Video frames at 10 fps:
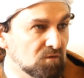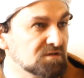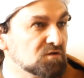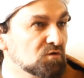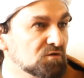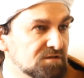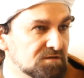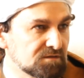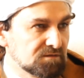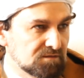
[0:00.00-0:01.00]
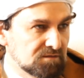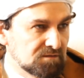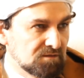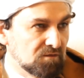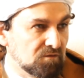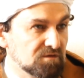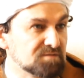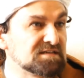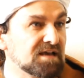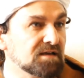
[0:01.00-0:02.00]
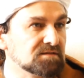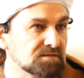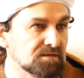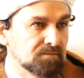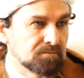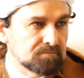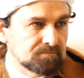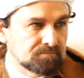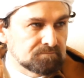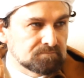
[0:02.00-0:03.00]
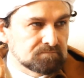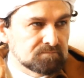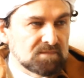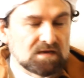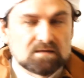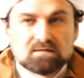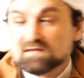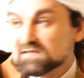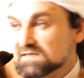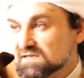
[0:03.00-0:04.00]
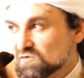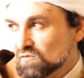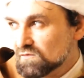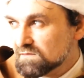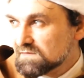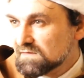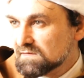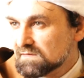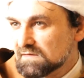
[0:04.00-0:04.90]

or is lost, or is misguided. This is the source.